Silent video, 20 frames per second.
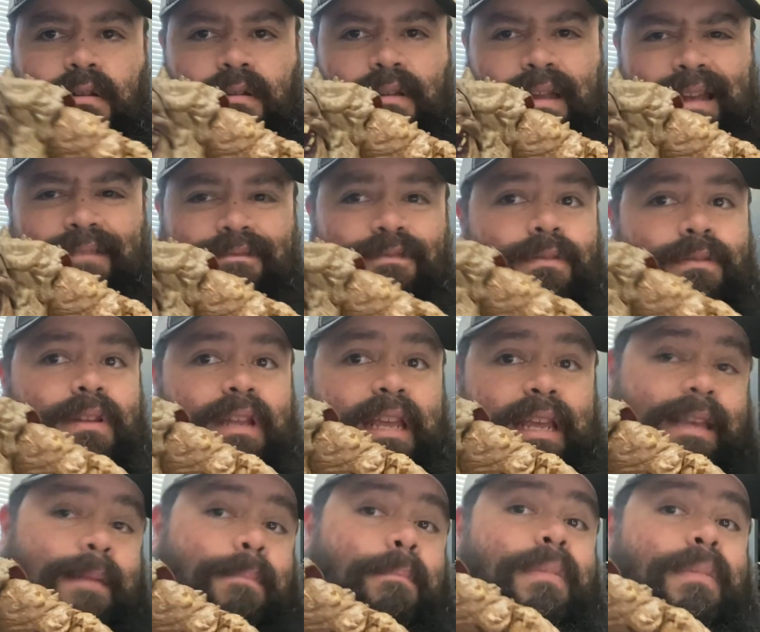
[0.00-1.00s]
And he
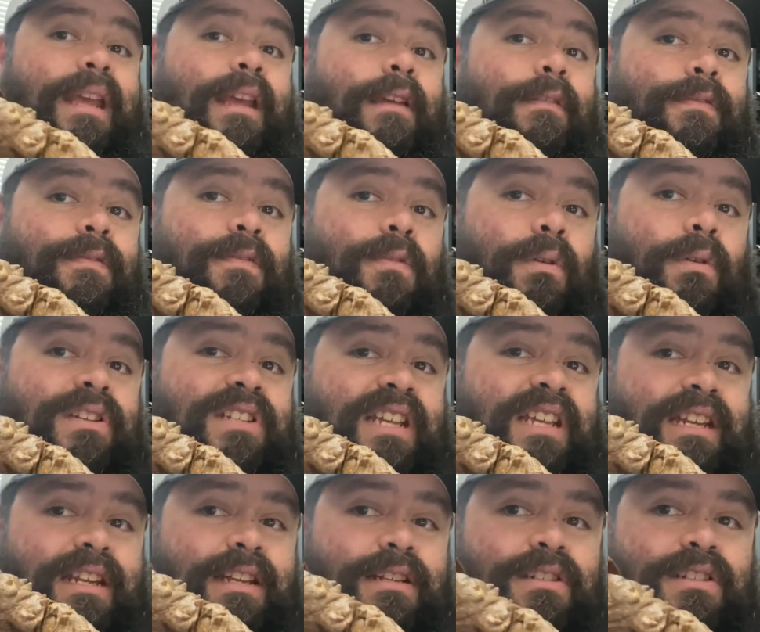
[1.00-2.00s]
can be
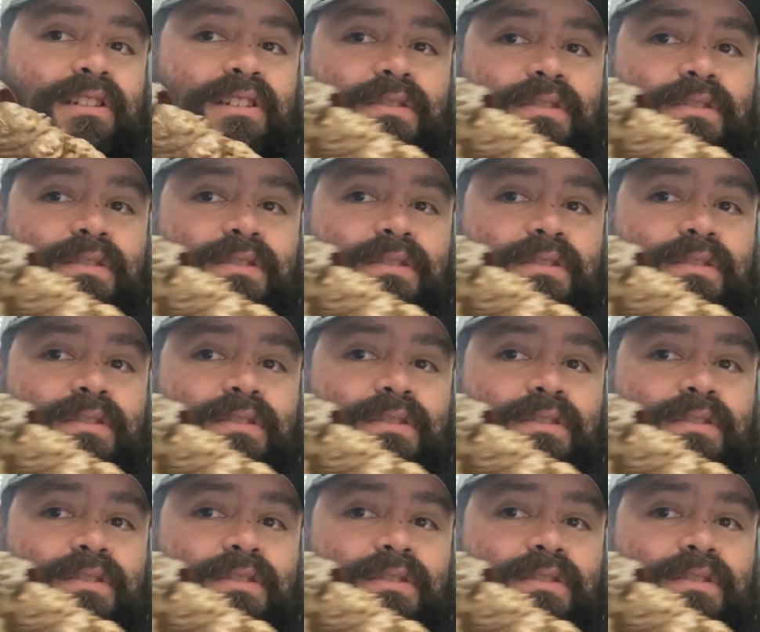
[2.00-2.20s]
14 inches